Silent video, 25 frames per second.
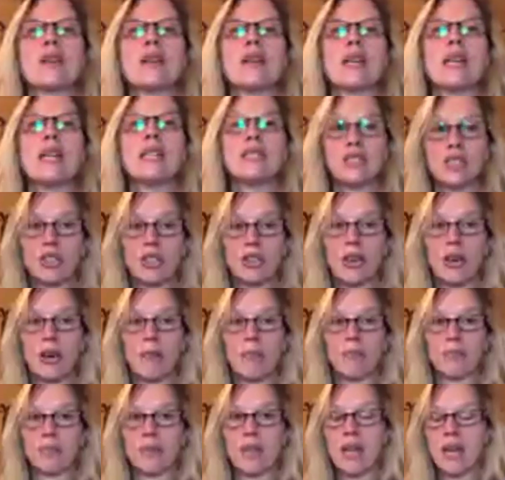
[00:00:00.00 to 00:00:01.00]
Instagram.
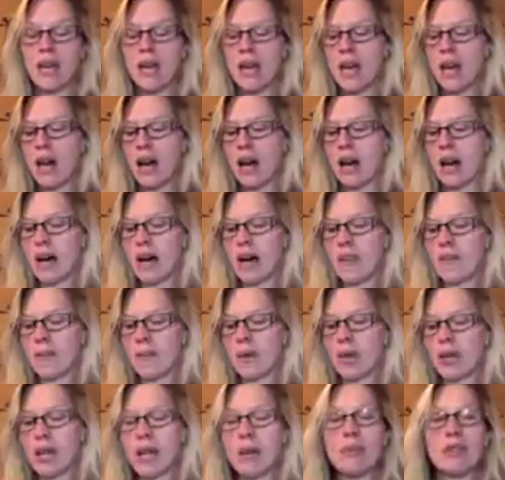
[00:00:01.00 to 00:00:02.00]

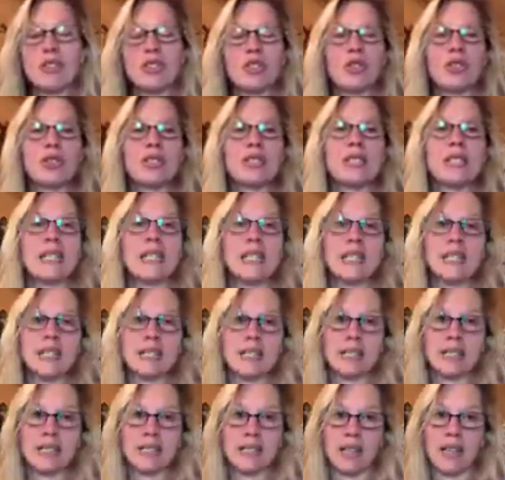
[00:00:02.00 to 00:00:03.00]
Her name is Christina
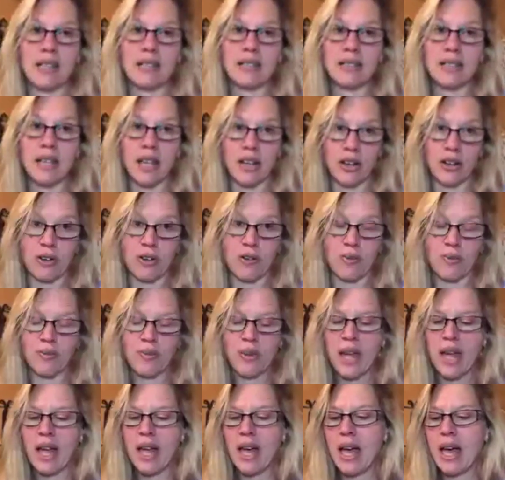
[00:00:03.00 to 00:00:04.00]
Sutter.
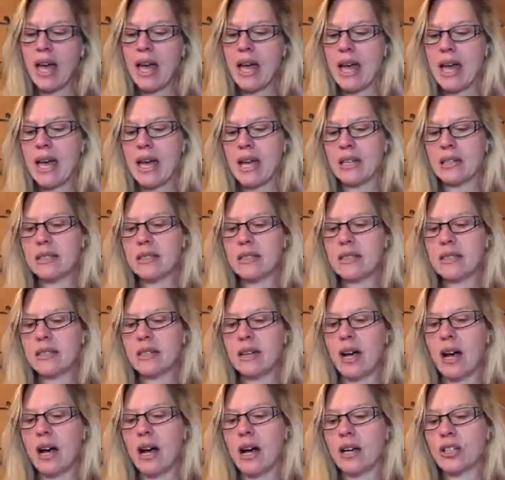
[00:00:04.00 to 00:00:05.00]
and
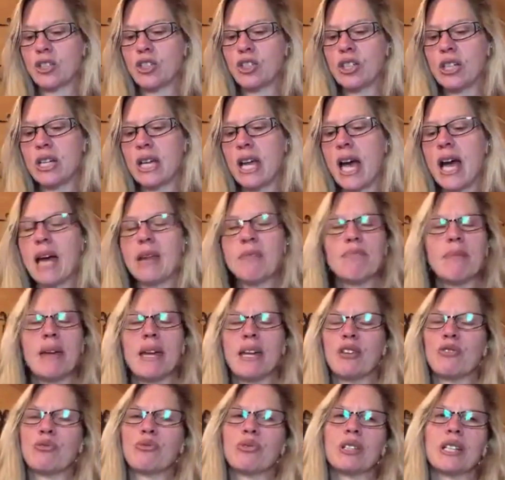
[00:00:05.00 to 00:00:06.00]
she had
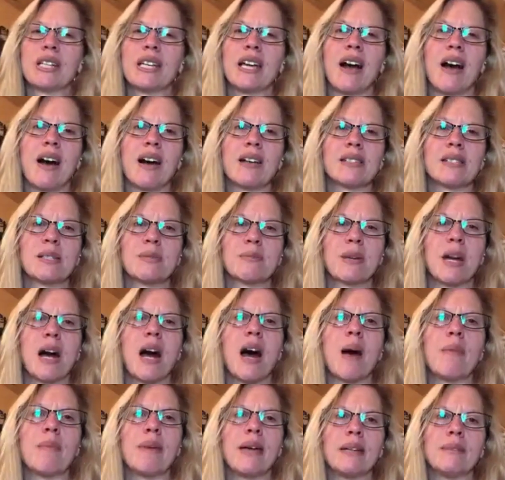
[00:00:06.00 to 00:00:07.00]
made a really awesome
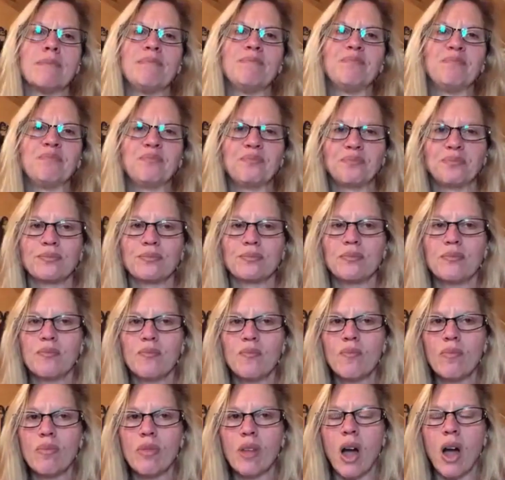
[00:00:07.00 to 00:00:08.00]
comment
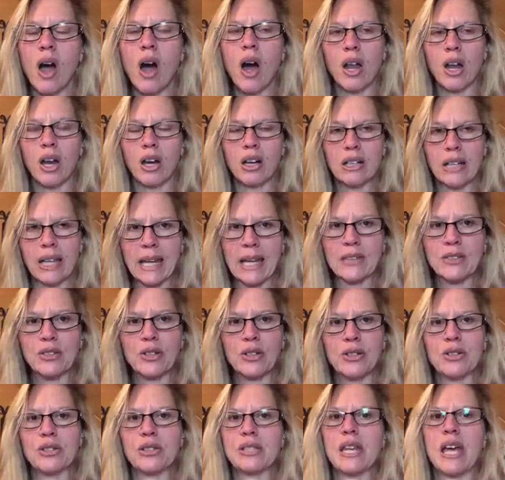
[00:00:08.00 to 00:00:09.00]
on our
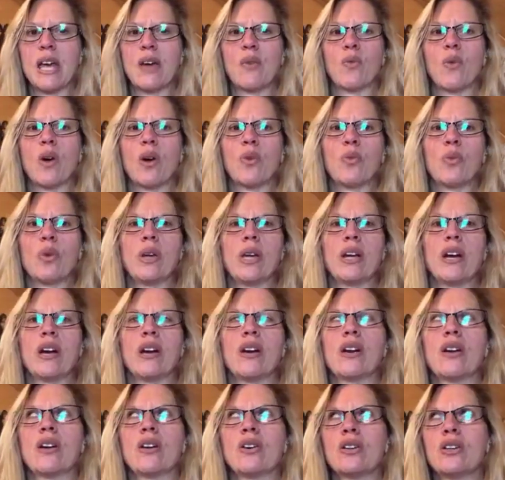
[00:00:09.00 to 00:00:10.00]
lanterns and what we
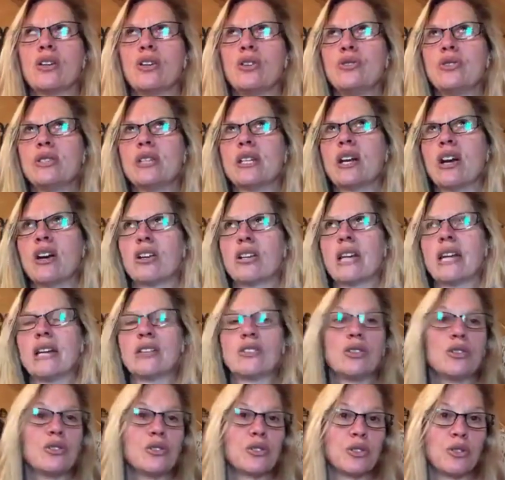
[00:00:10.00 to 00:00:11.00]
are using our
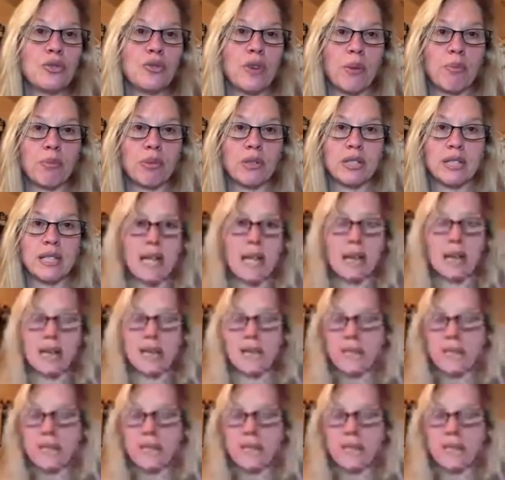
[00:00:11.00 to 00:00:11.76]
lanterns to represent.